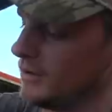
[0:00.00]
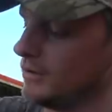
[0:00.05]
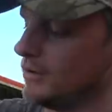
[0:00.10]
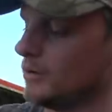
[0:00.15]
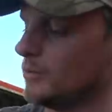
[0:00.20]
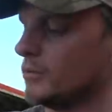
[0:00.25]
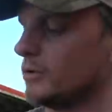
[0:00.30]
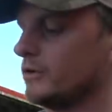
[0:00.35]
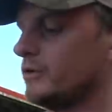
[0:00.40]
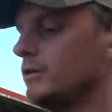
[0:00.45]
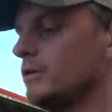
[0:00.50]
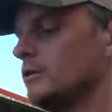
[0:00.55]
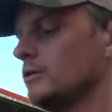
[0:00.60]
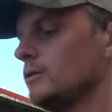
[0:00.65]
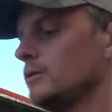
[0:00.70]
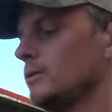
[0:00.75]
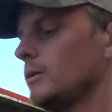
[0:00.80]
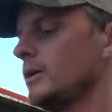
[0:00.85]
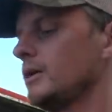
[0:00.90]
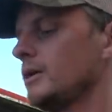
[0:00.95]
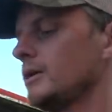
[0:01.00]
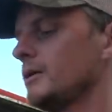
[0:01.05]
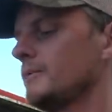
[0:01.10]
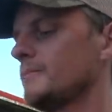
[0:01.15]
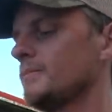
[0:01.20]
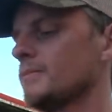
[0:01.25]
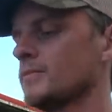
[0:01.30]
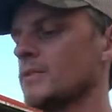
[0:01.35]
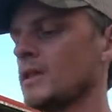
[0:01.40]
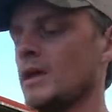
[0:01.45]
Number two,
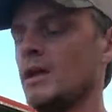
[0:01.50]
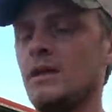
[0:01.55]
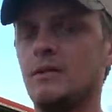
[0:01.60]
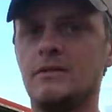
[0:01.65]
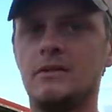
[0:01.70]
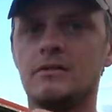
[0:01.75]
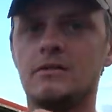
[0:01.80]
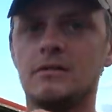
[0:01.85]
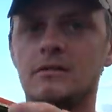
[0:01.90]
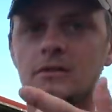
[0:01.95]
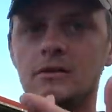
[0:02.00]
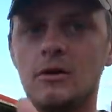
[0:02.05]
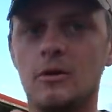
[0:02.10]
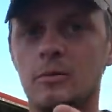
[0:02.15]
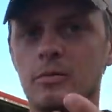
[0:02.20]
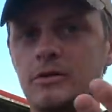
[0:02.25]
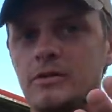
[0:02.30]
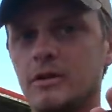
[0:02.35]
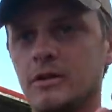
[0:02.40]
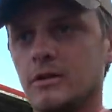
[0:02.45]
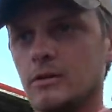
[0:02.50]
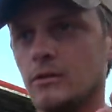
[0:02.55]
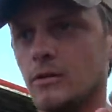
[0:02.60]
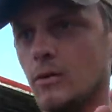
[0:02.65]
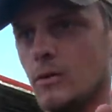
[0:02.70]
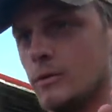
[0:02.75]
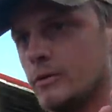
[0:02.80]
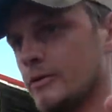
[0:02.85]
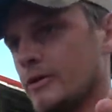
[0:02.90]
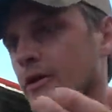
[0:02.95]
this is in no particular
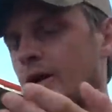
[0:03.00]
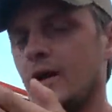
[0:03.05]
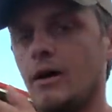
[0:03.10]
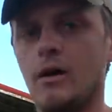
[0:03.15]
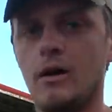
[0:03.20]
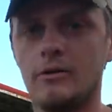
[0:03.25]
order